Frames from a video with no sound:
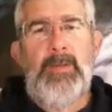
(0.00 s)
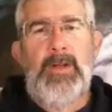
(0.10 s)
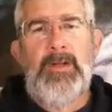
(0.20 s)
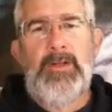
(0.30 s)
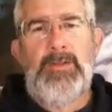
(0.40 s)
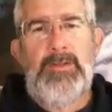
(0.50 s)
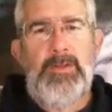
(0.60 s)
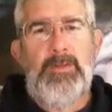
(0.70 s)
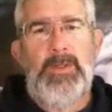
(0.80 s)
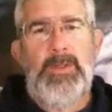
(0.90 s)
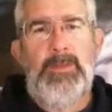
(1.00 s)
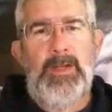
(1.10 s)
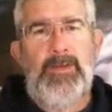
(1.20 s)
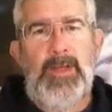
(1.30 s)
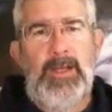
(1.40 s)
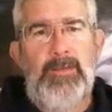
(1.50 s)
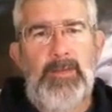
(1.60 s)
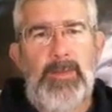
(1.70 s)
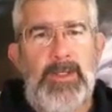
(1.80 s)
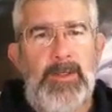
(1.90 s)
But I'm going to choose B minus A
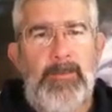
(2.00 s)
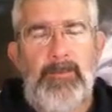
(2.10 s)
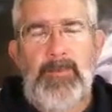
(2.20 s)
from here.